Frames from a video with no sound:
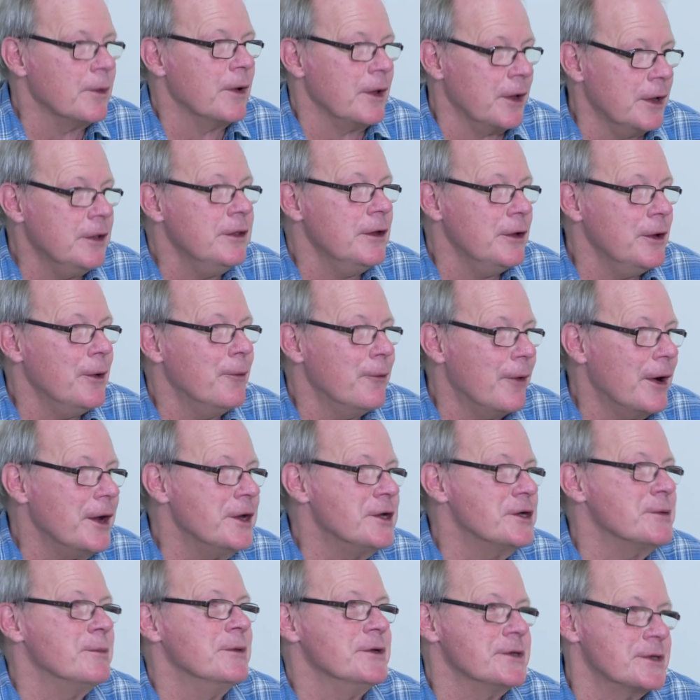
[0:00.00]
In the
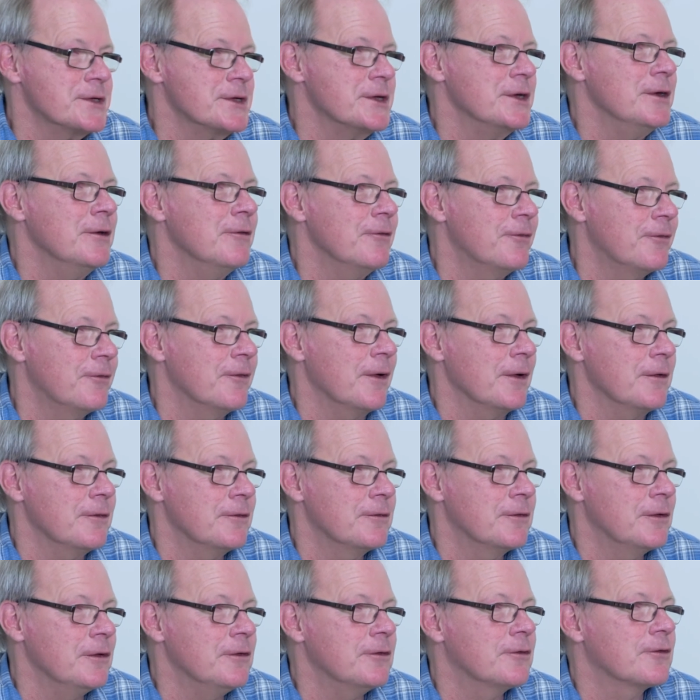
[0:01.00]
arrangements that you've
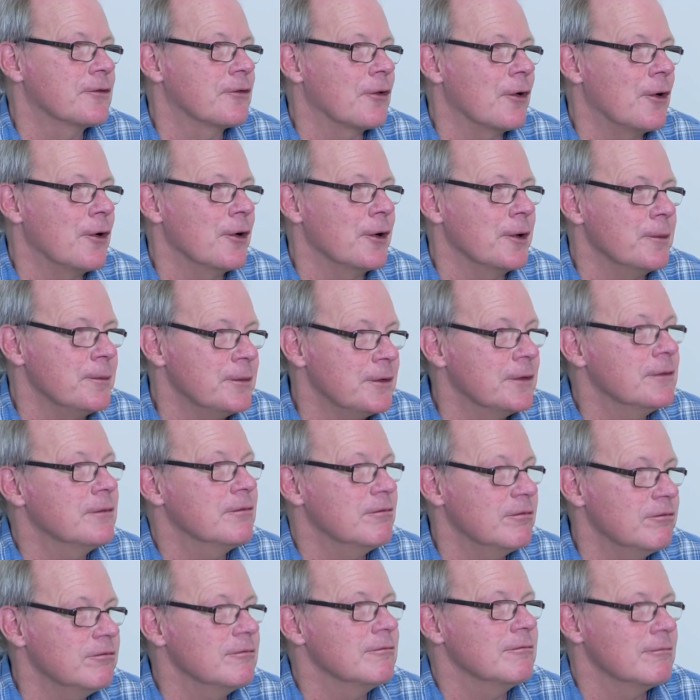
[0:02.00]
described,
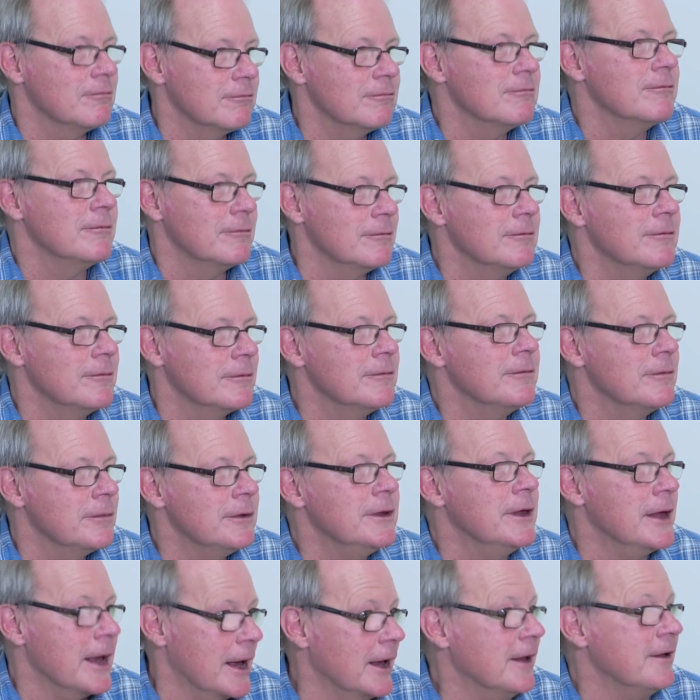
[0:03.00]

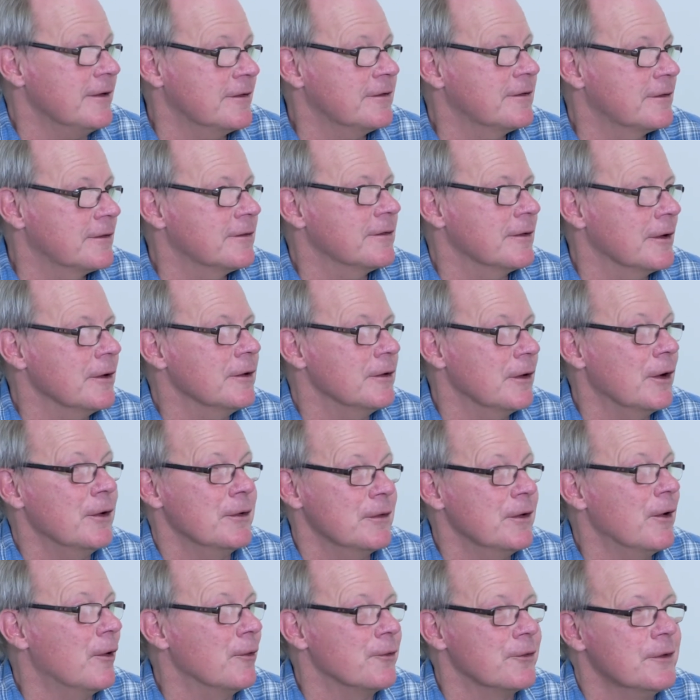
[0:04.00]
yes.
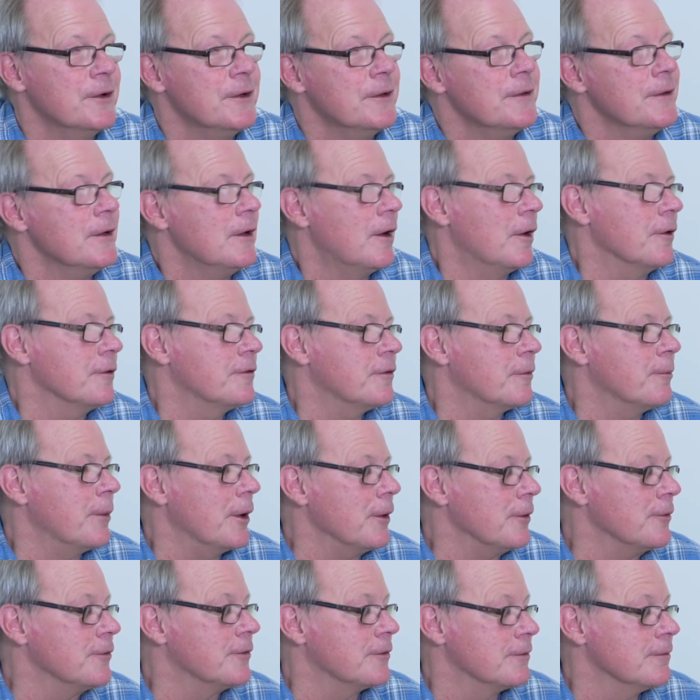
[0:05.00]
I
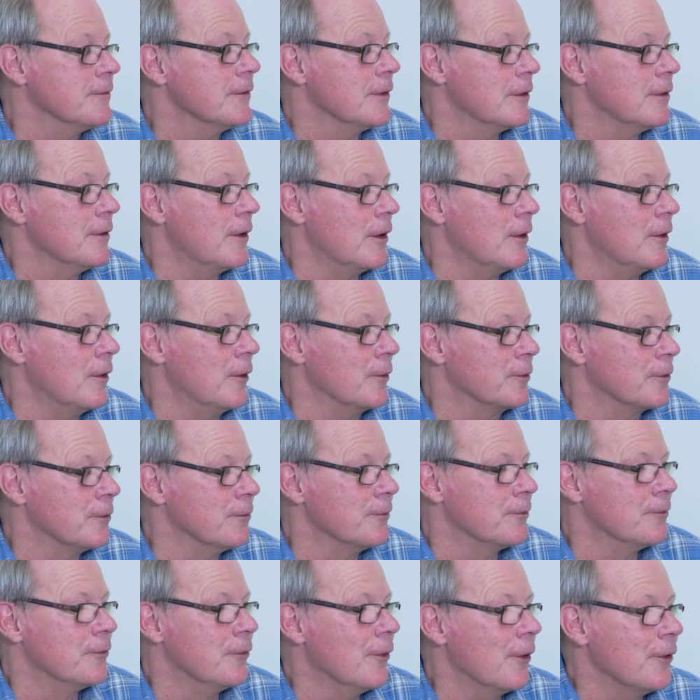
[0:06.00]
suppose I'd
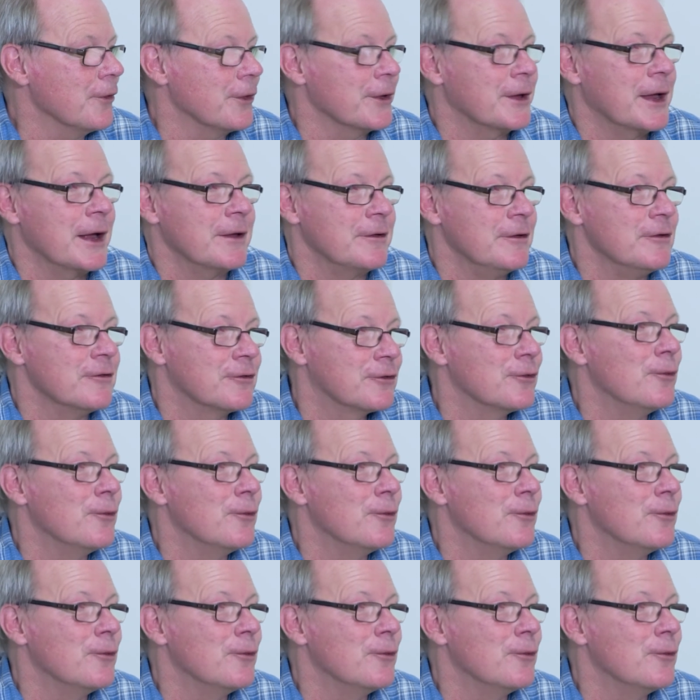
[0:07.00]
rather get it